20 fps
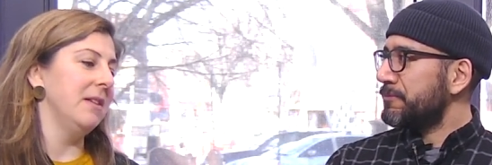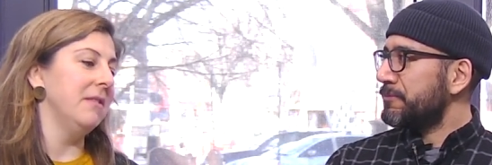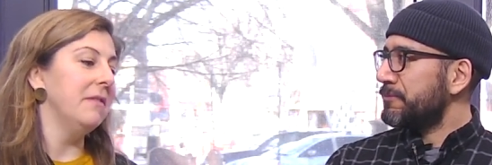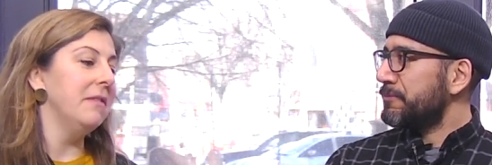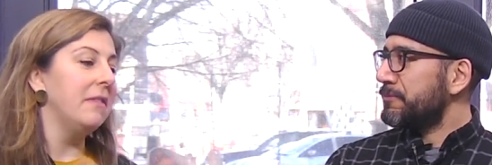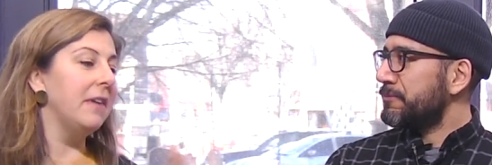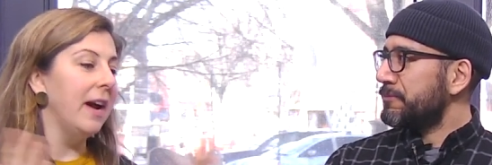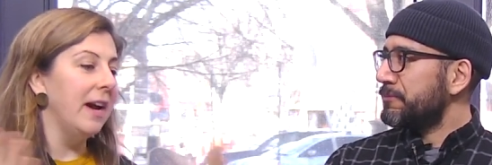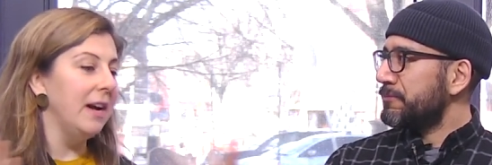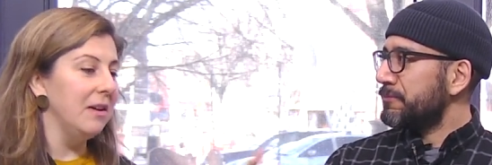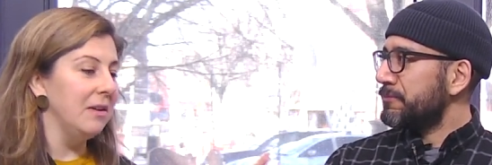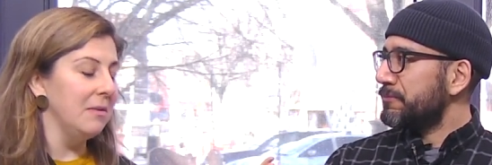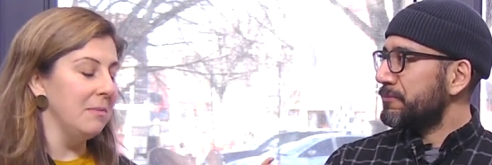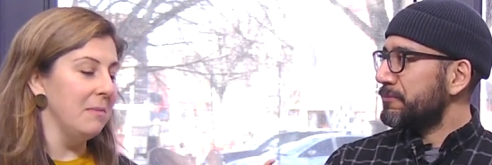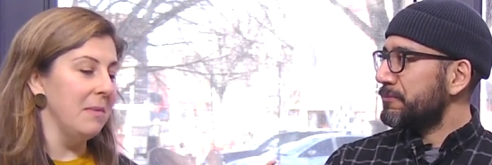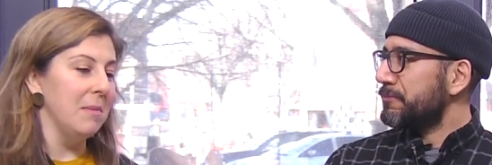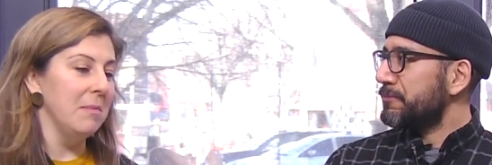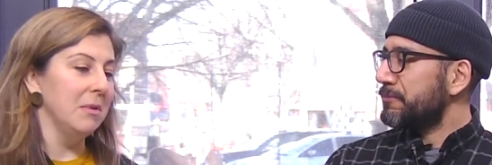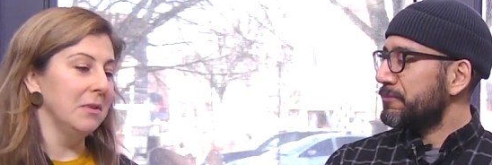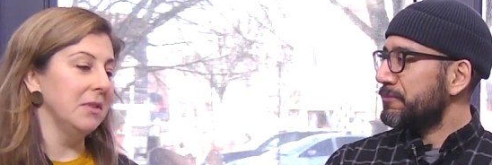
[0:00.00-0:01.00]
Speaker 1: invite
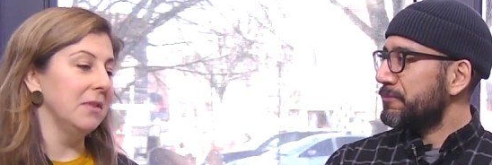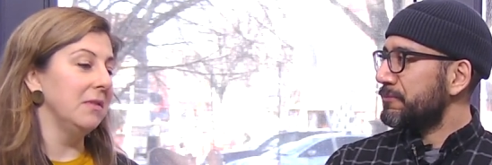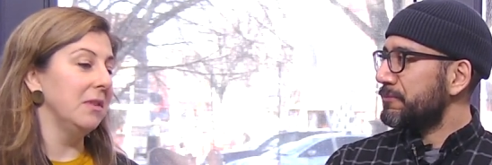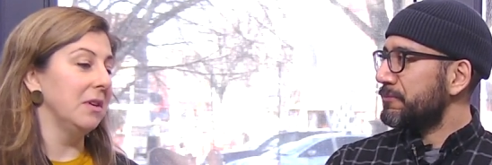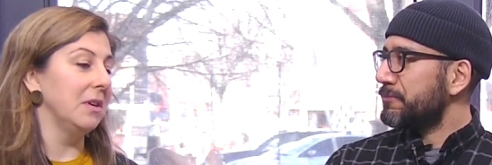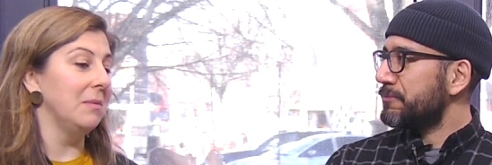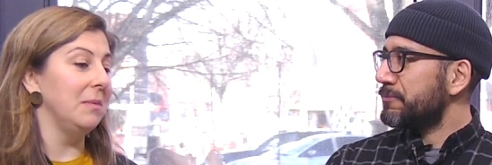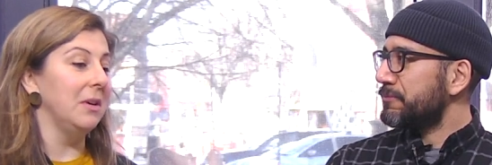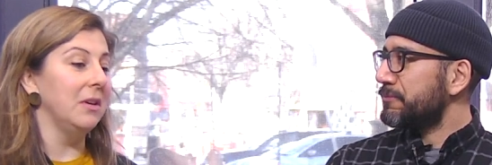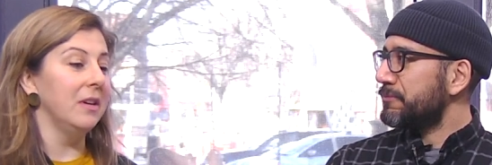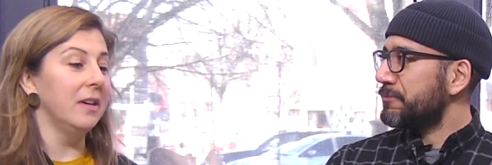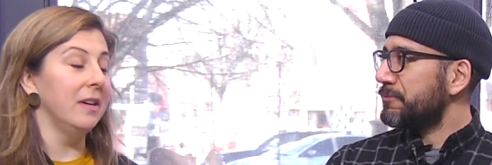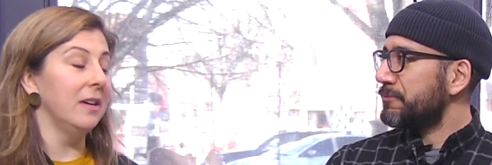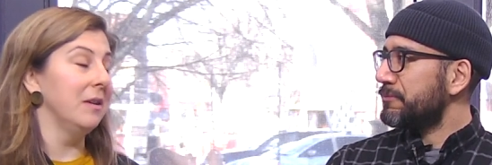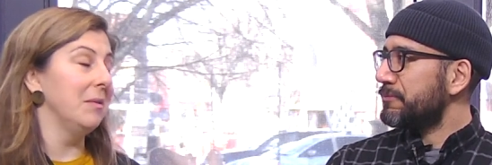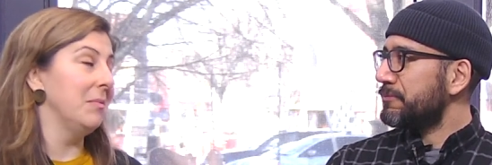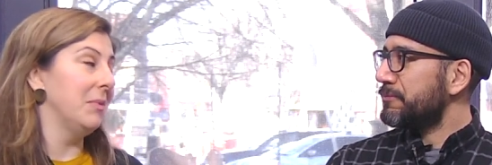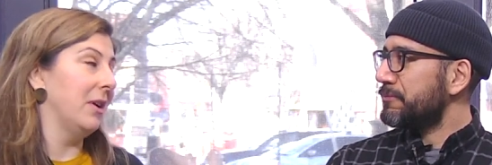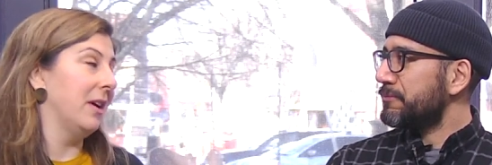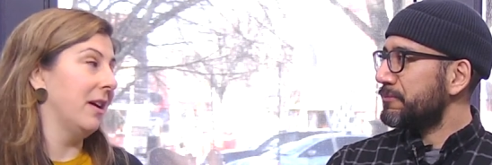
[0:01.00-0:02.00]
members of the community
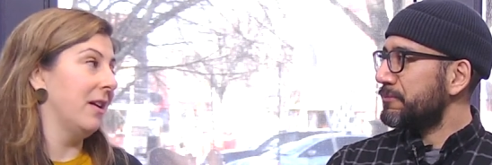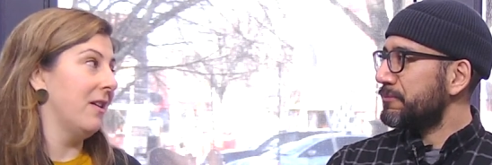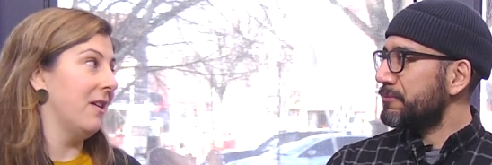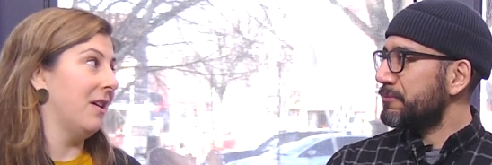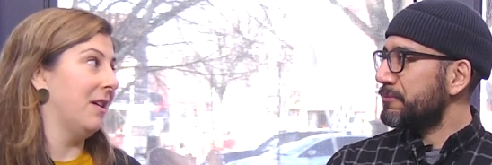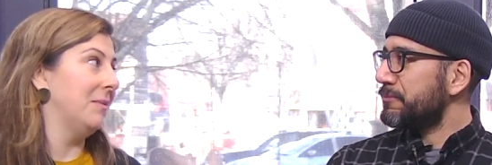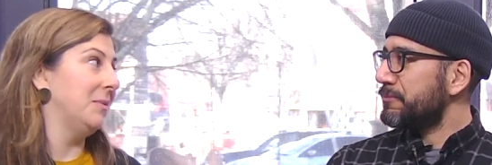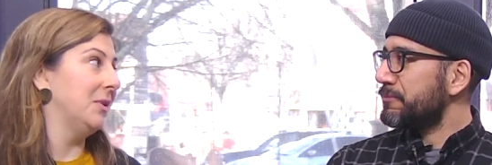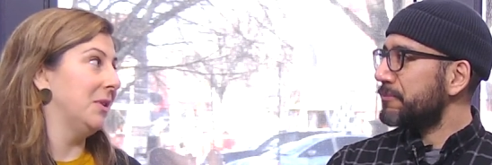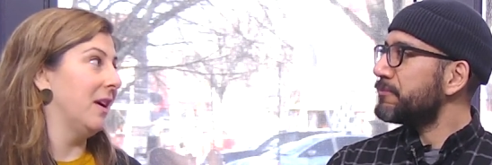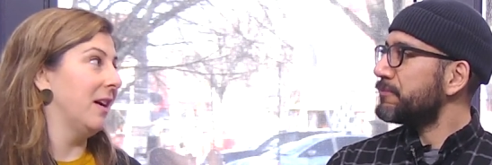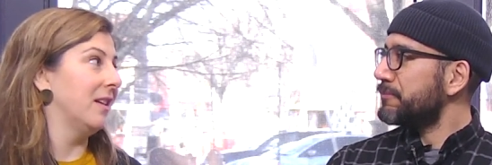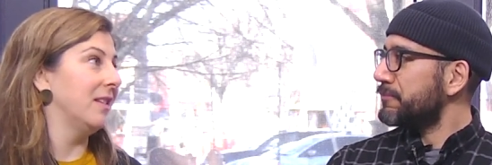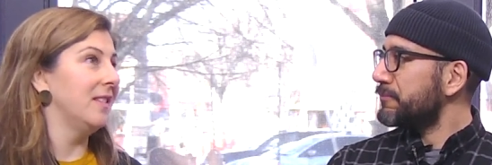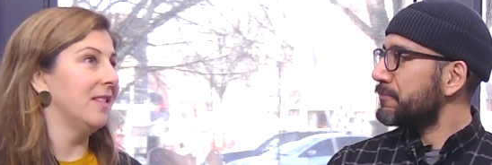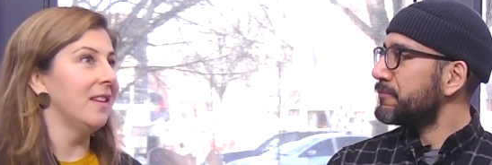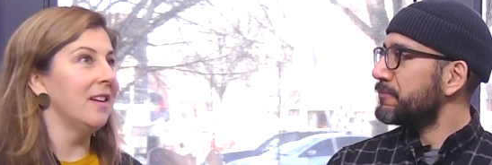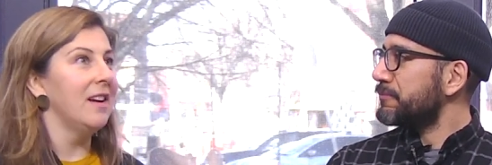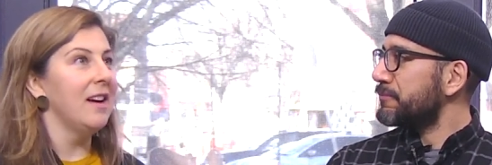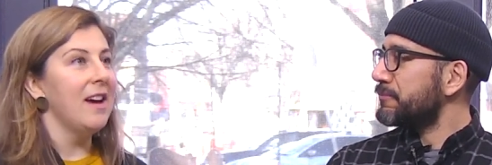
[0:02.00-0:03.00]
to bring an
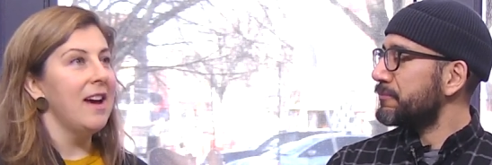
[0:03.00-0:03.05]
object,